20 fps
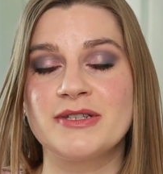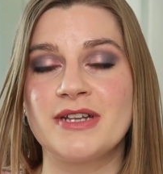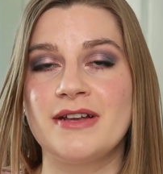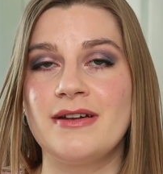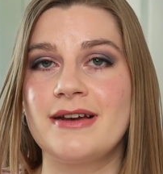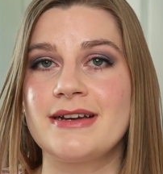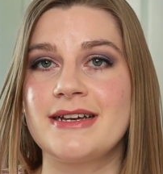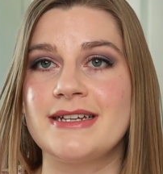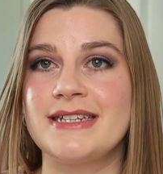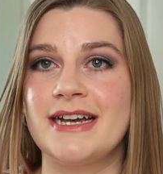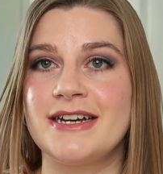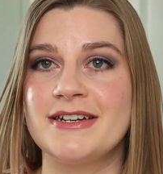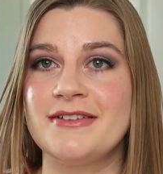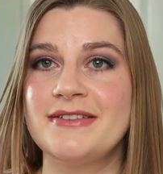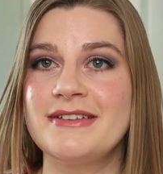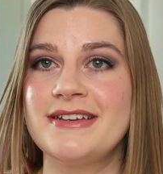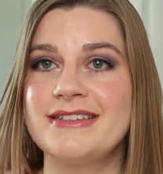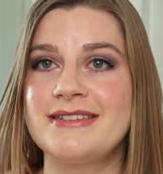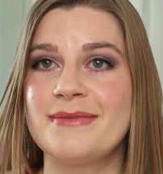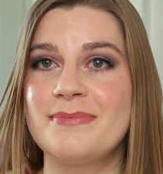So like I said, I don't
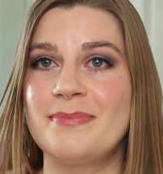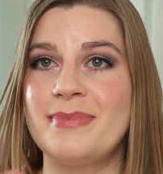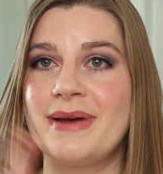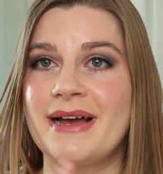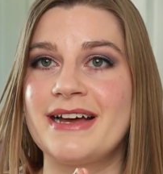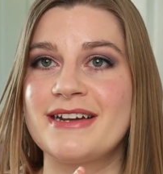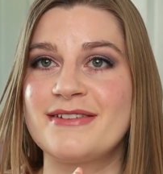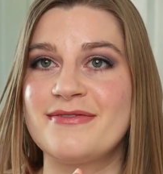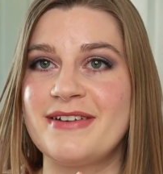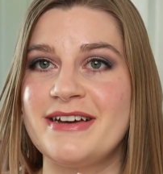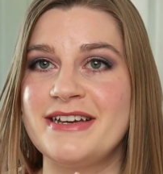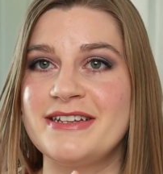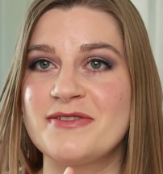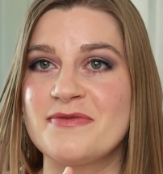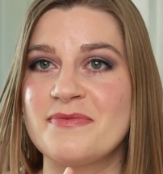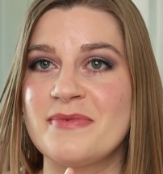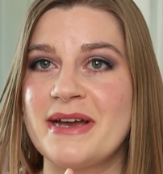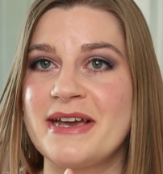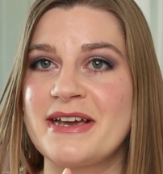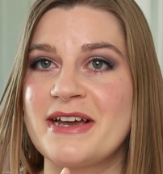think it's a bad face
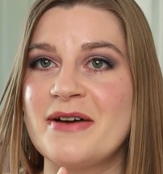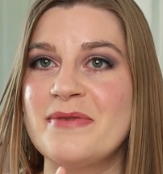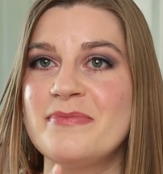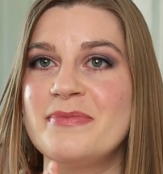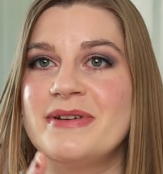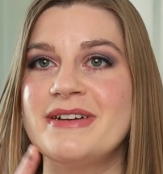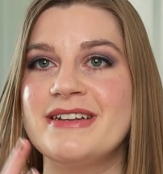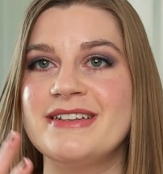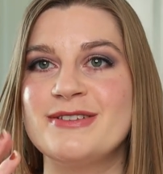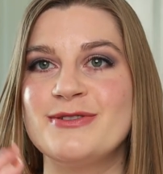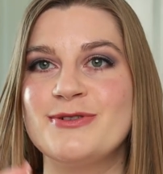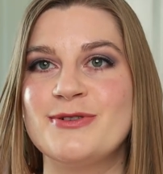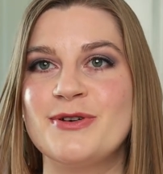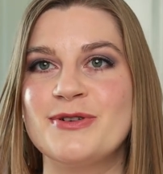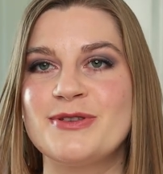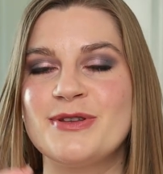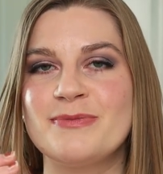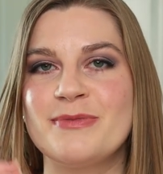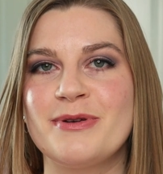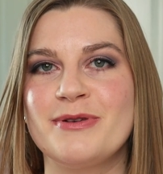of makeup, but it's
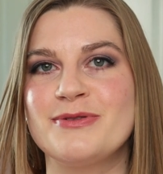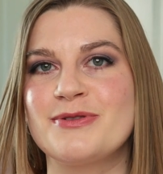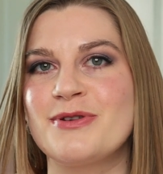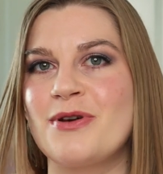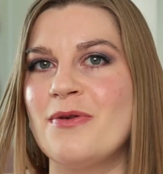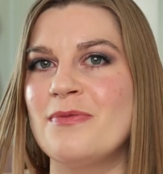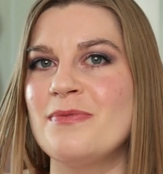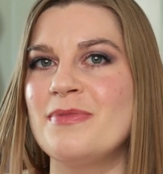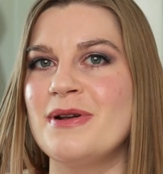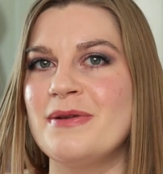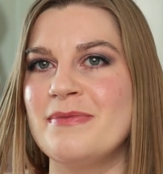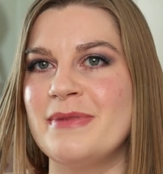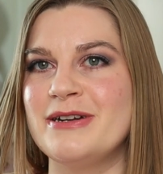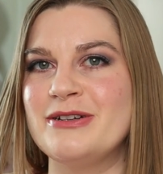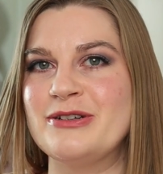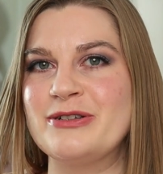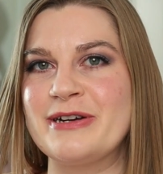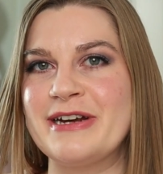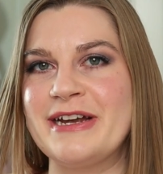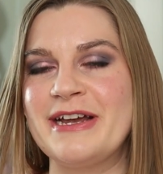not the most
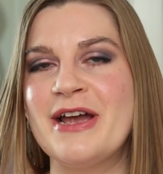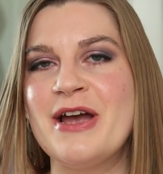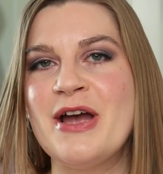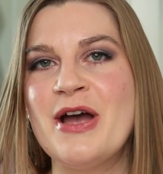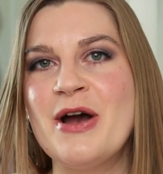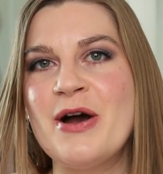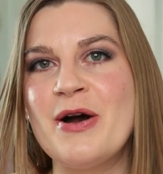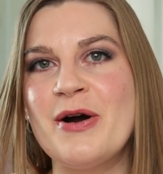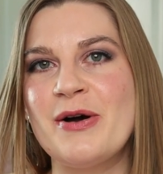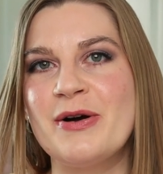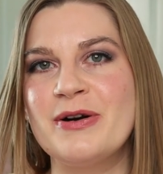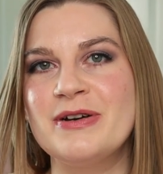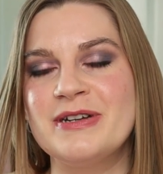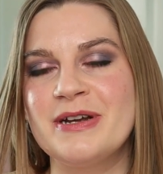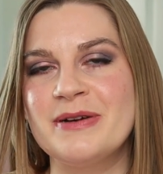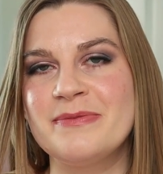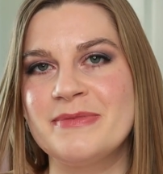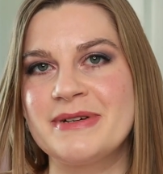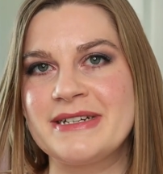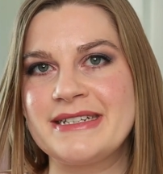complimentary
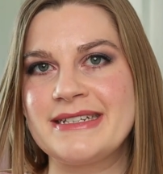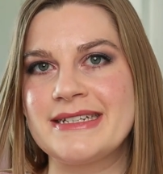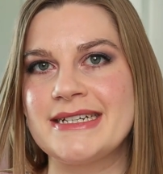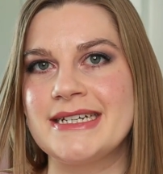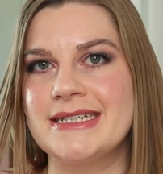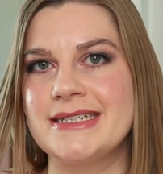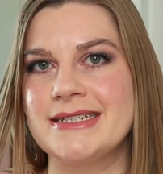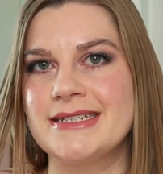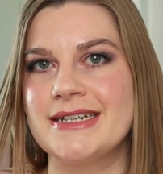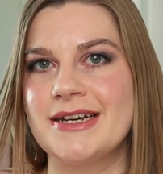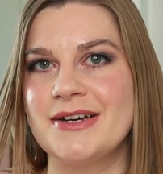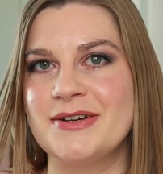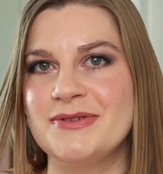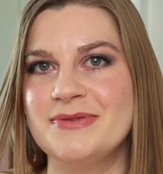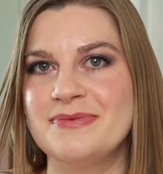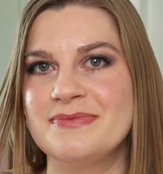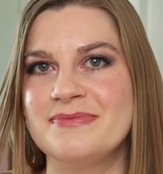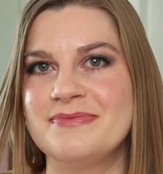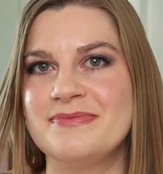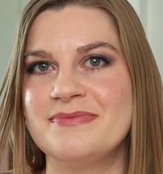on my skin
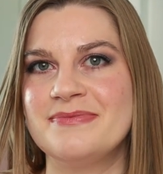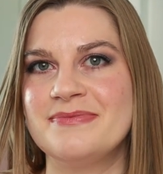tone.